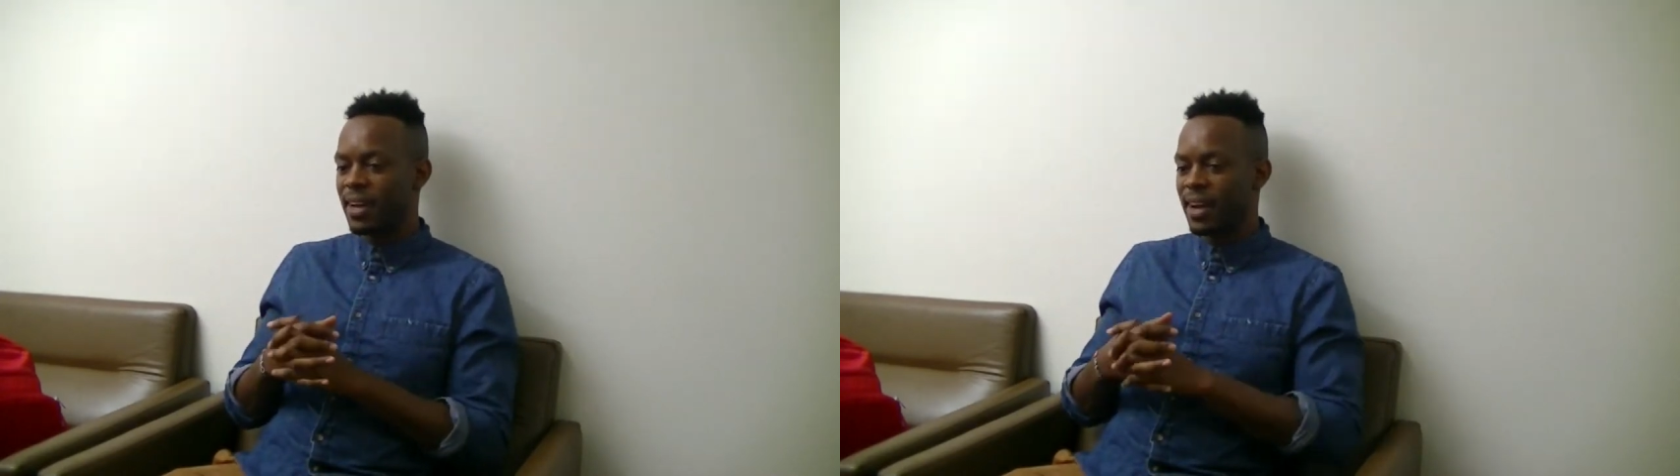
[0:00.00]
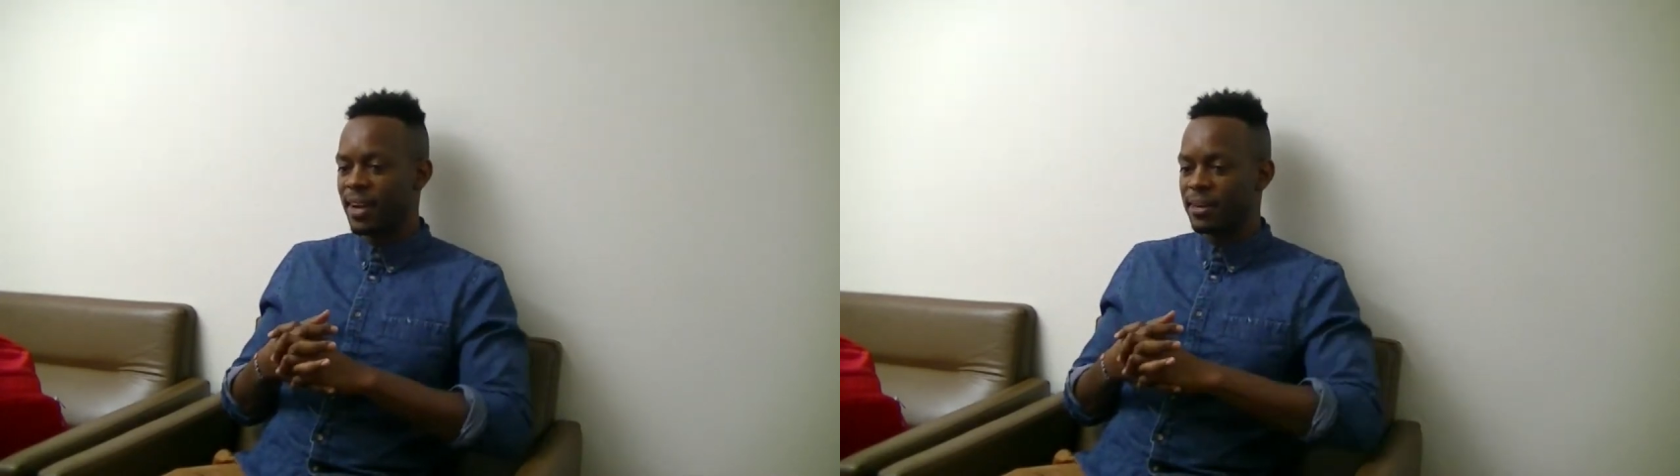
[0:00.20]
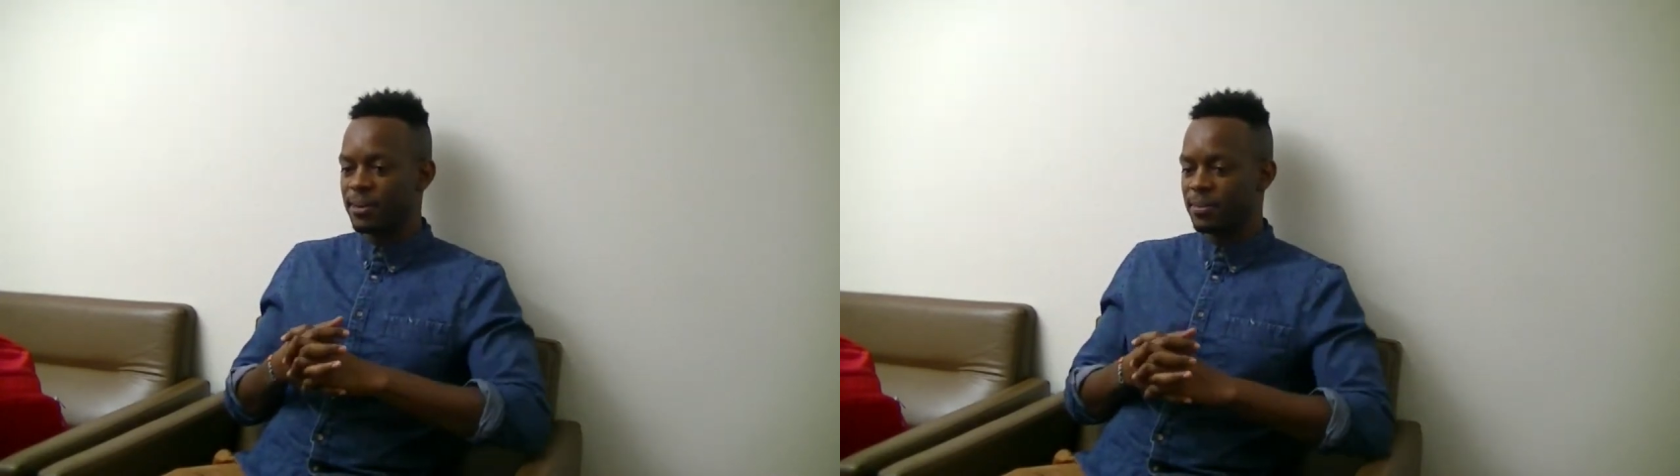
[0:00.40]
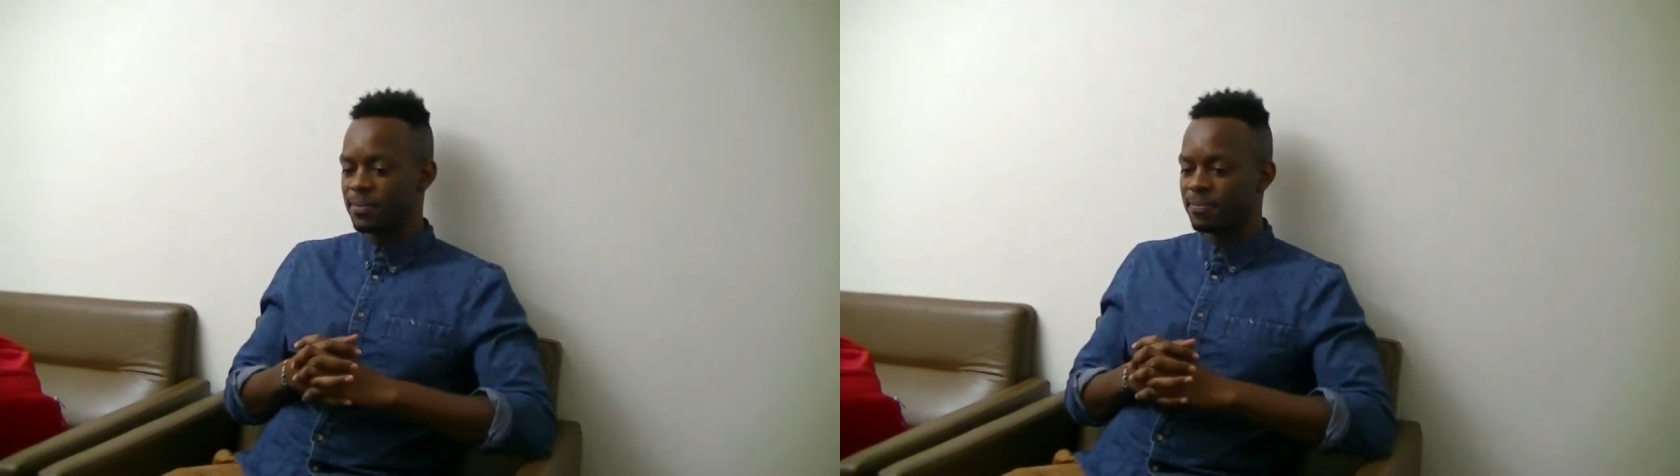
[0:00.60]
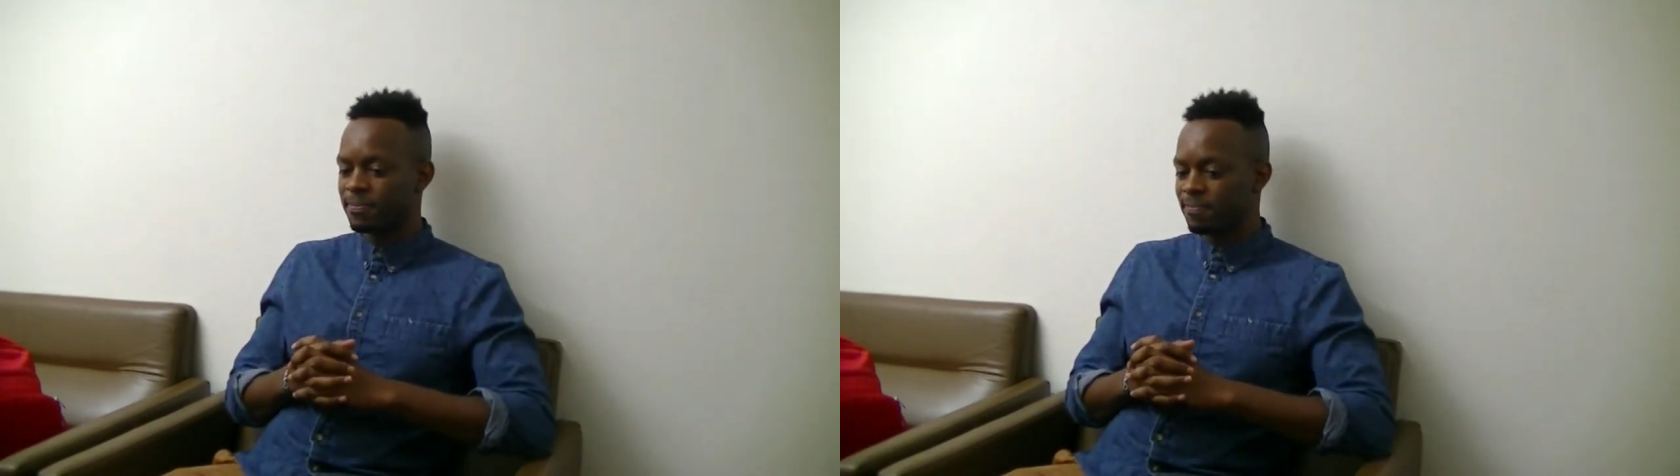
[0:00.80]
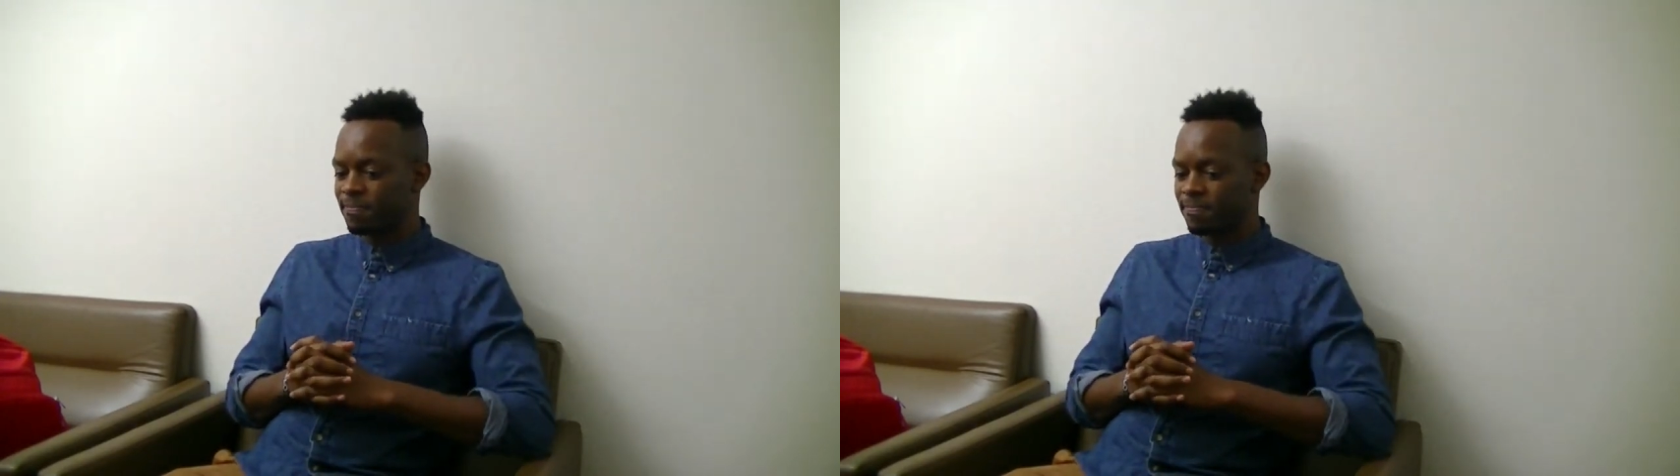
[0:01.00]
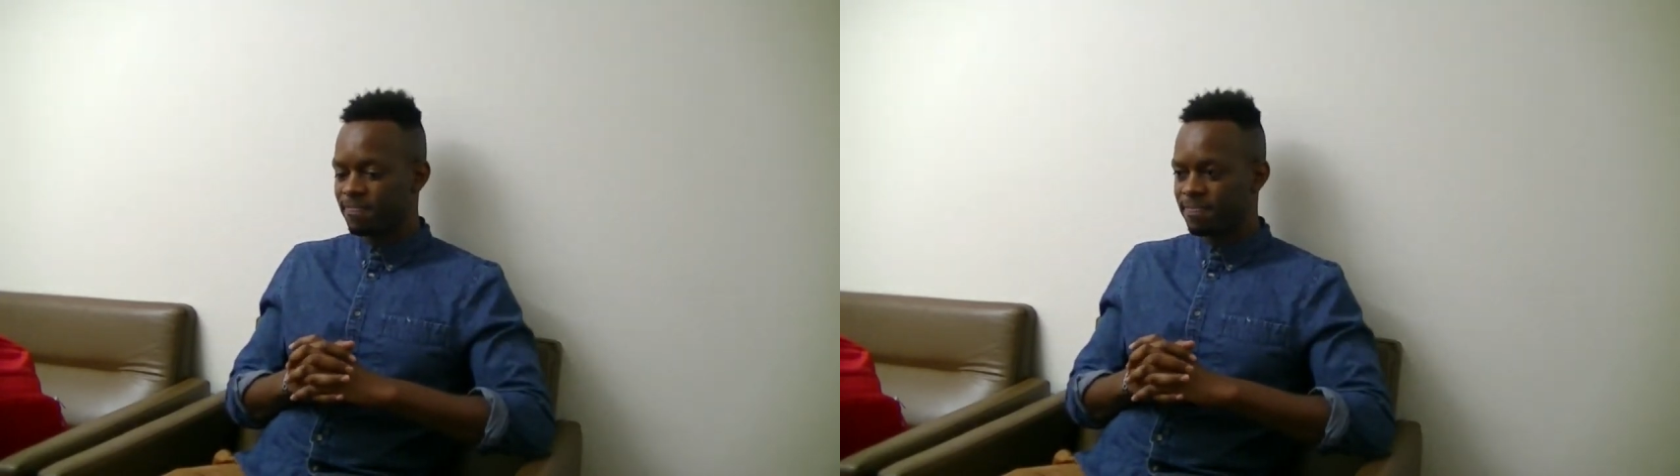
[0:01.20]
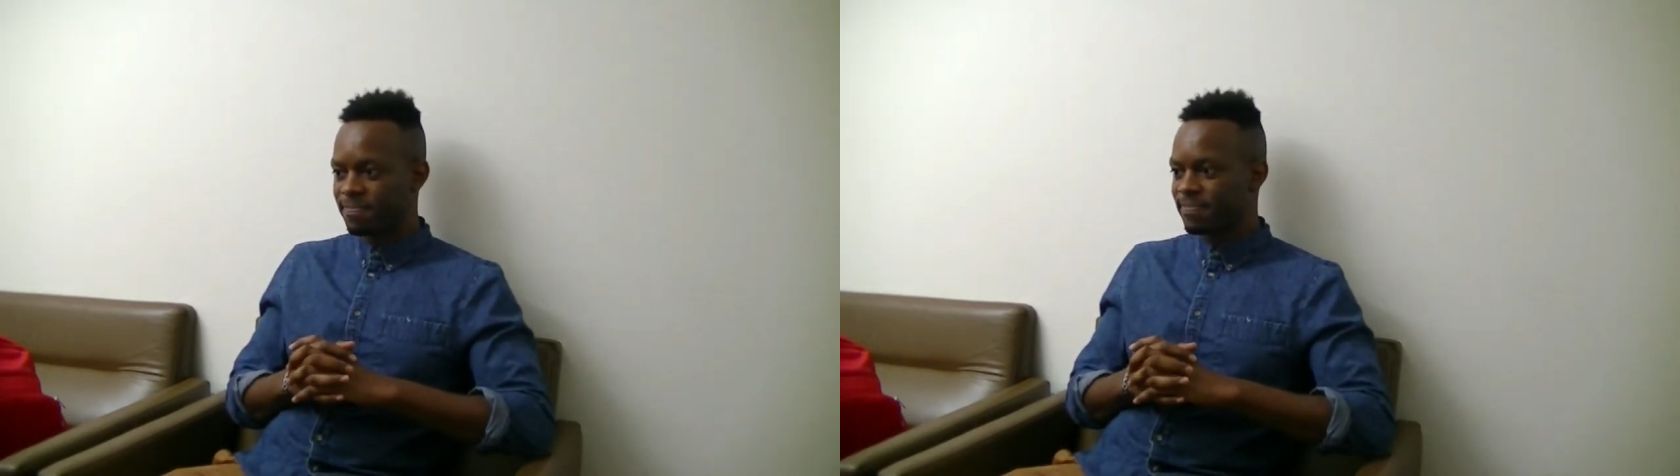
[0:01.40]
Um, what
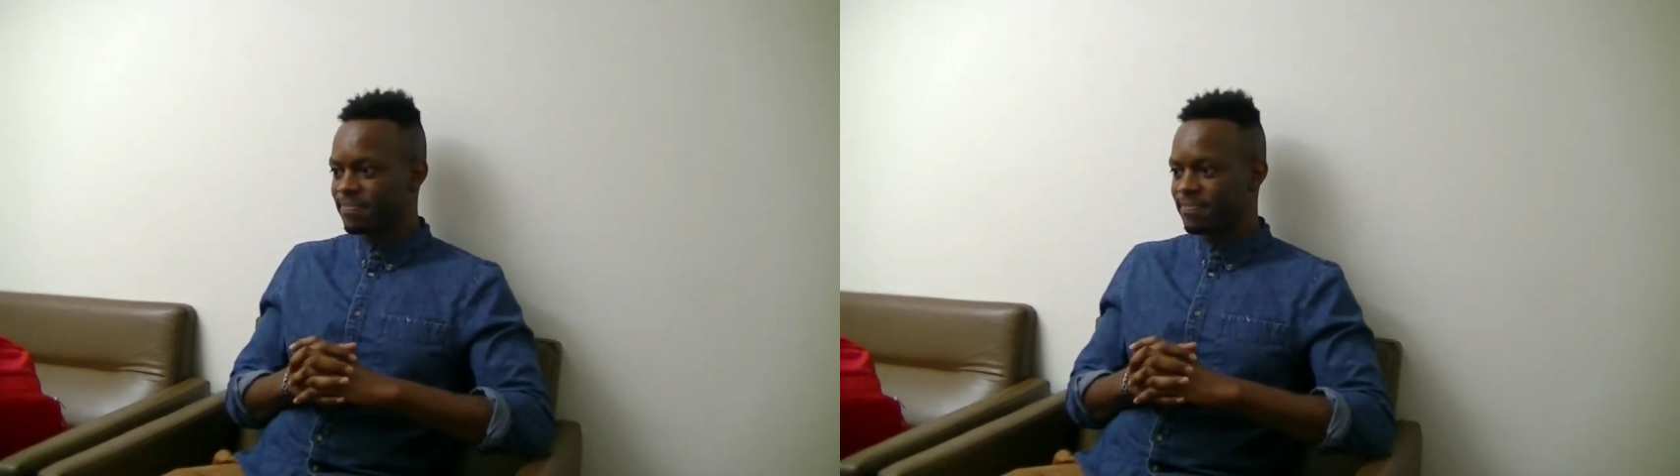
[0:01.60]
are you